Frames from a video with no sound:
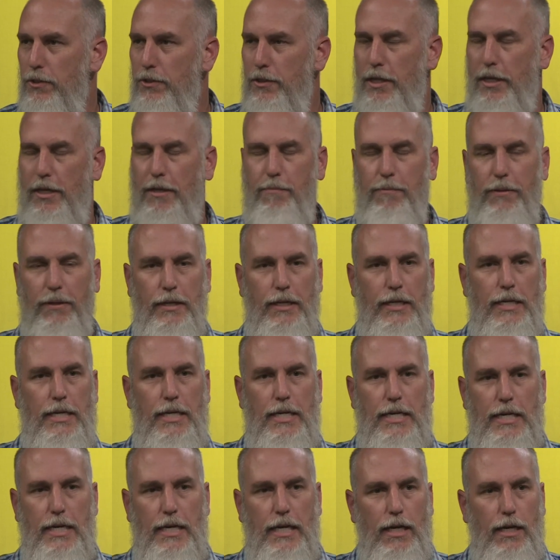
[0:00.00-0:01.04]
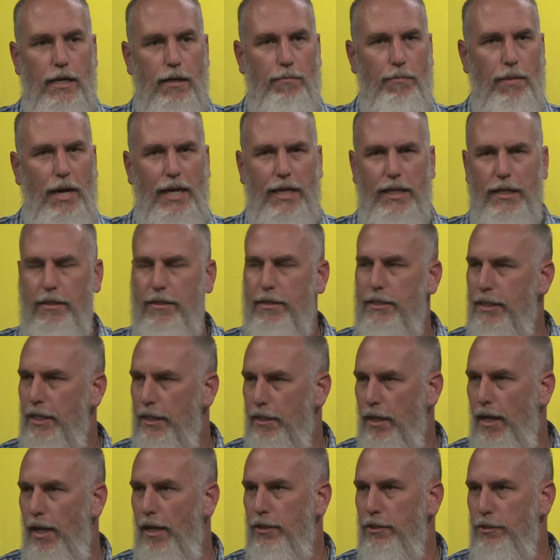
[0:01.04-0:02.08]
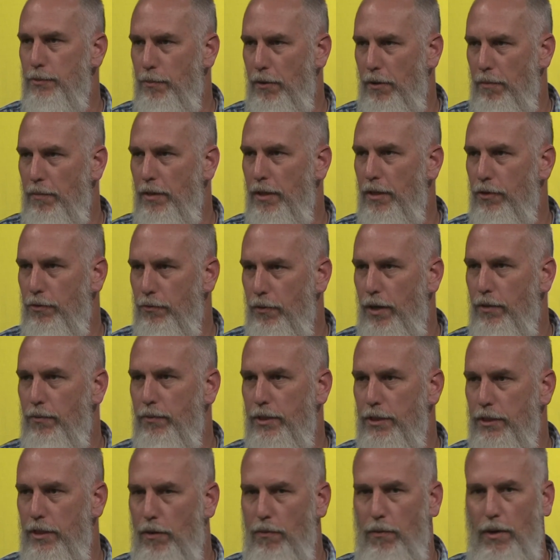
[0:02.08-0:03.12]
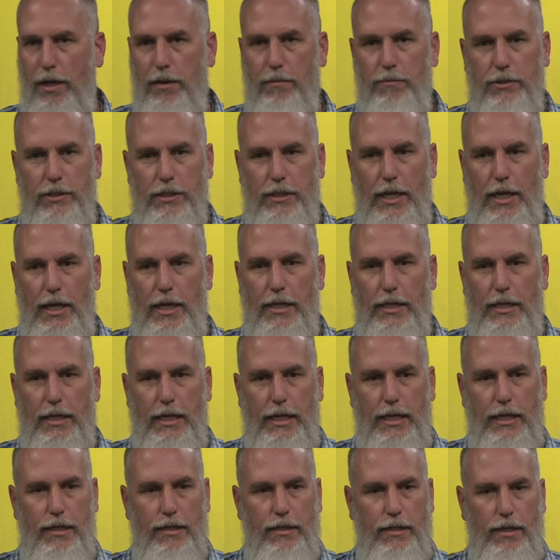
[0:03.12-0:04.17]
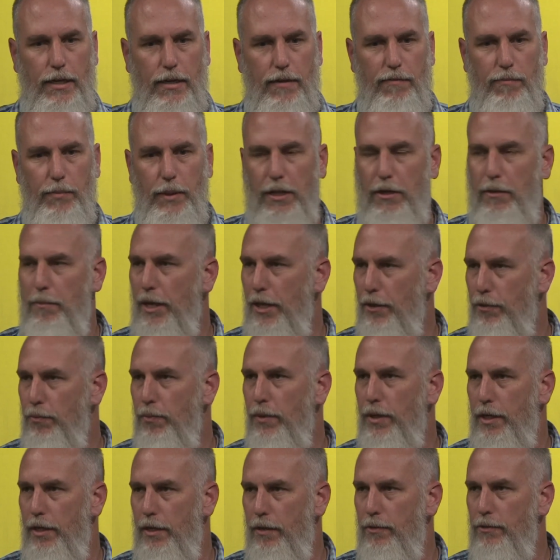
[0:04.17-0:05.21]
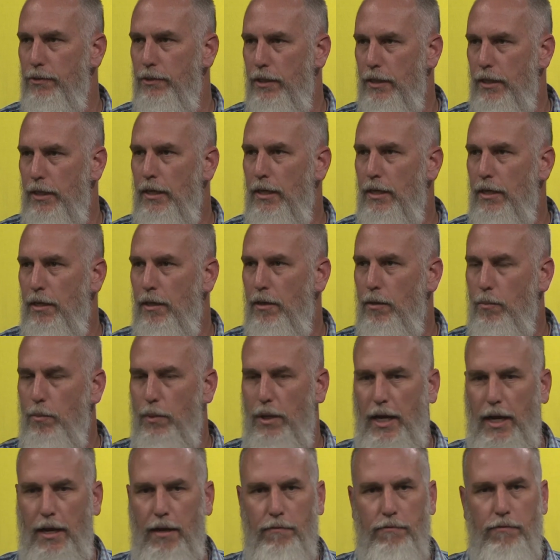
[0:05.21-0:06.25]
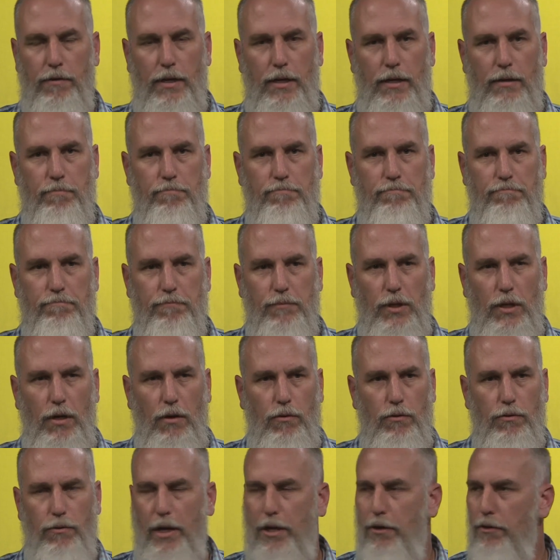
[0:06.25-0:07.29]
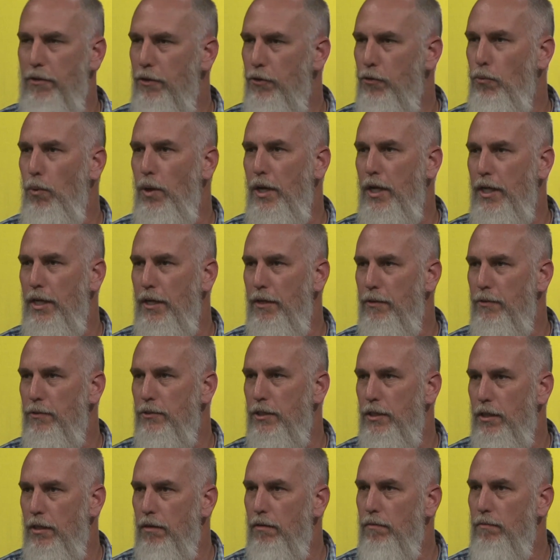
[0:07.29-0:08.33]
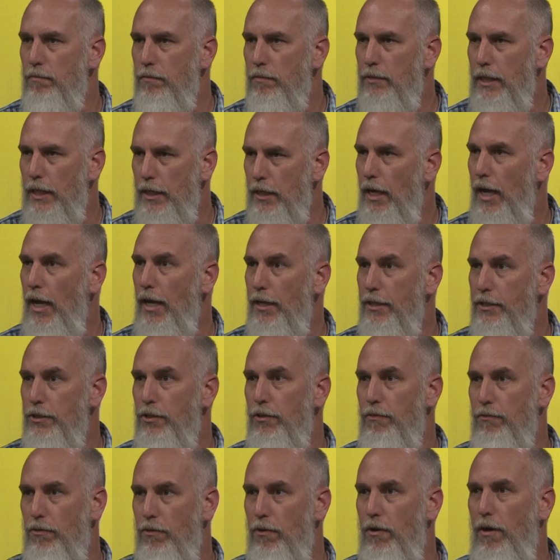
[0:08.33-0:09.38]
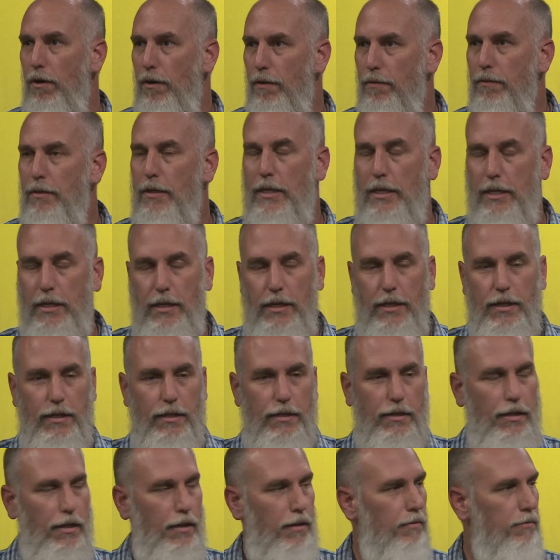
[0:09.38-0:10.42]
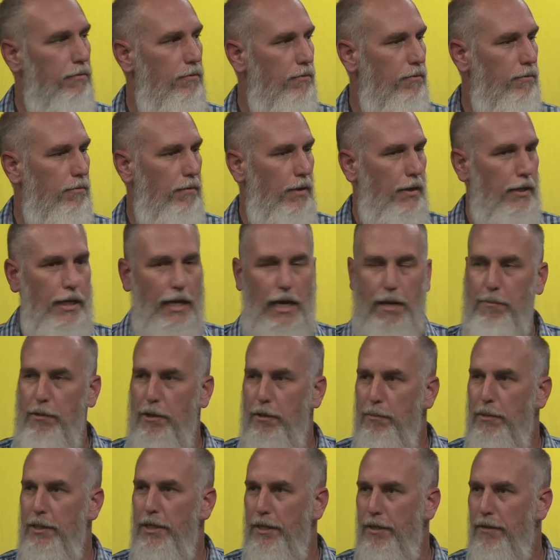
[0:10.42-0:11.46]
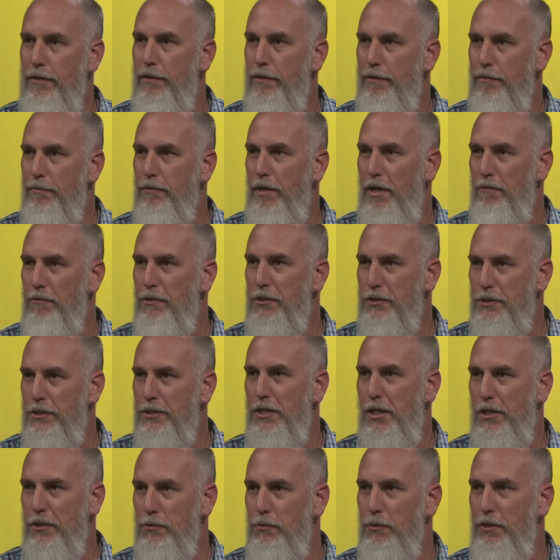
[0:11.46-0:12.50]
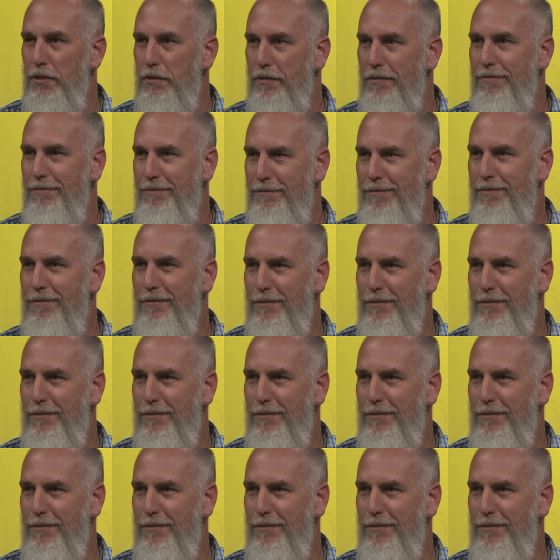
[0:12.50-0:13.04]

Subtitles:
I would say, but I lead the technology department at the Greater Wichita YMCA, and been there about 3 years, but have greater than 20 years in technology overall, and very happy to be here and have this discussion with you.